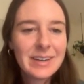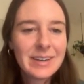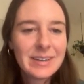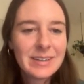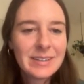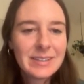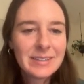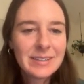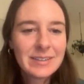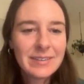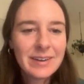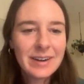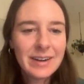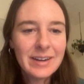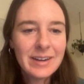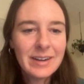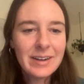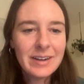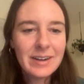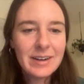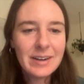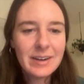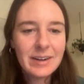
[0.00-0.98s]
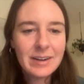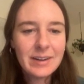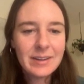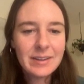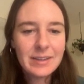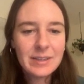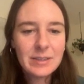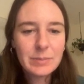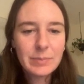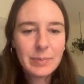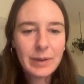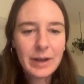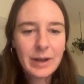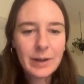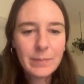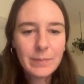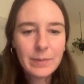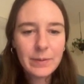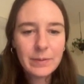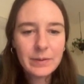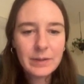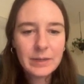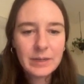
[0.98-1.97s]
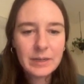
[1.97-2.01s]
So right here, this
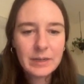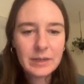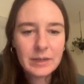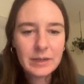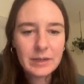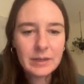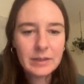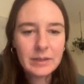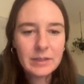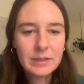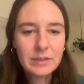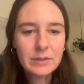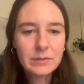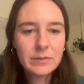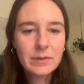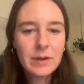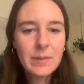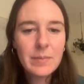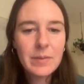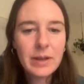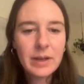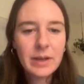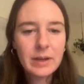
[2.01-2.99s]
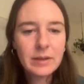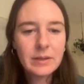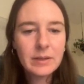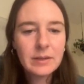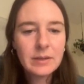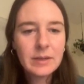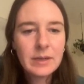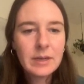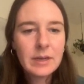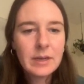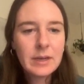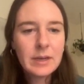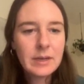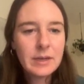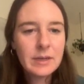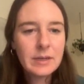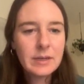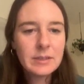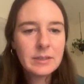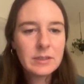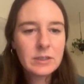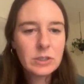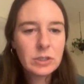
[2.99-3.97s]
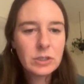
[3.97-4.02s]
backbone here, this ribbon,
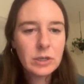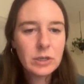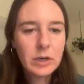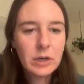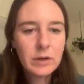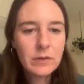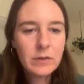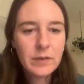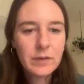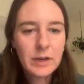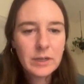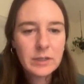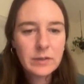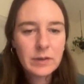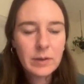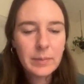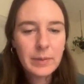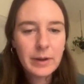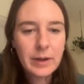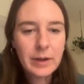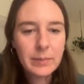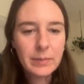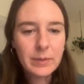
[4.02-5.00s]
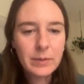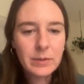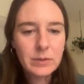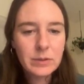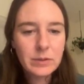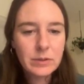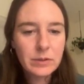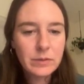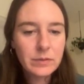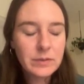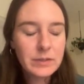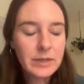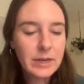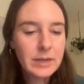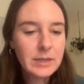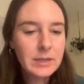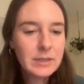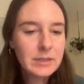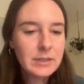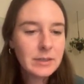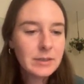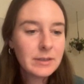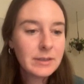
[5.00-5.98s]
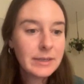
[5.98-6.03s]
is the sugar phosphate backbone. So if
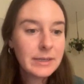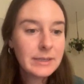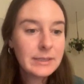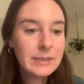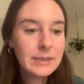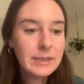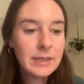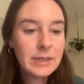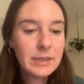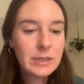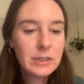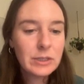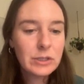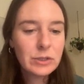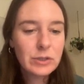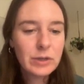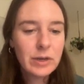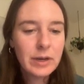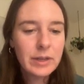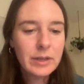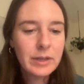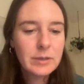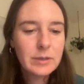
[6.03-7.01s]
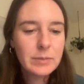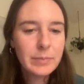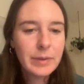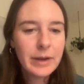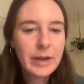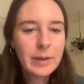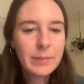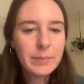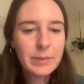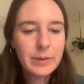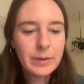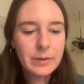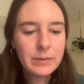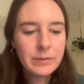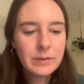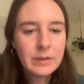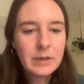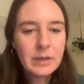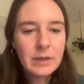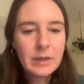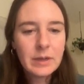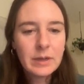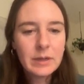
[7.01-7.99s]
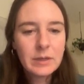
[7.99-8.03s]
scientists are lazy, they just draw this backbone.
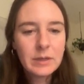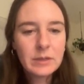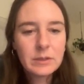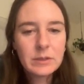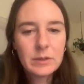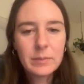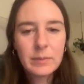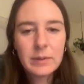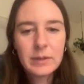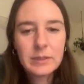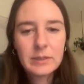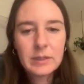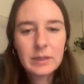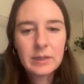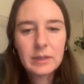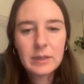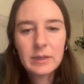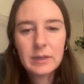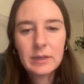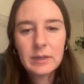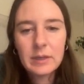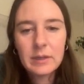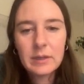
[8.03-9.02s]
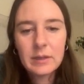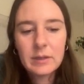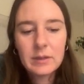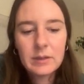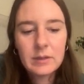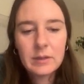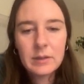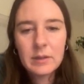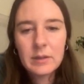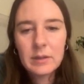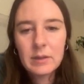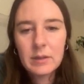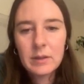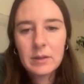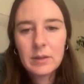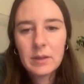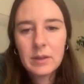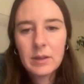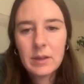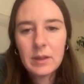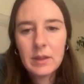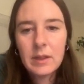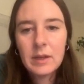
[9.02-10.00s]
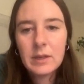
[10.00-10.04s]
So basically,
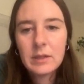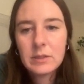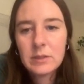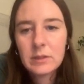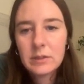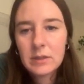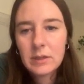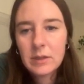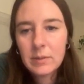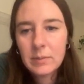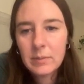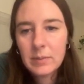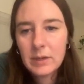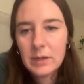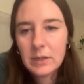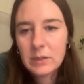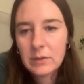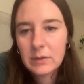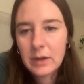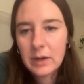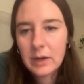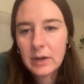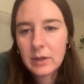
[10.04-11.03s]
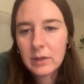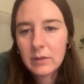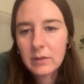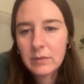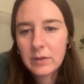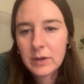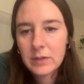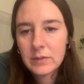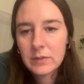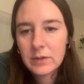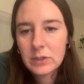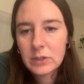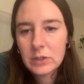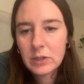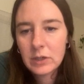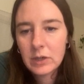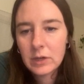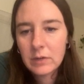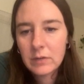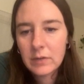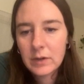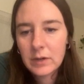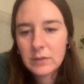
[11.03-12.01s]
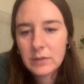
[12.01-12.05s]
this piece right here, the phosphate sugar,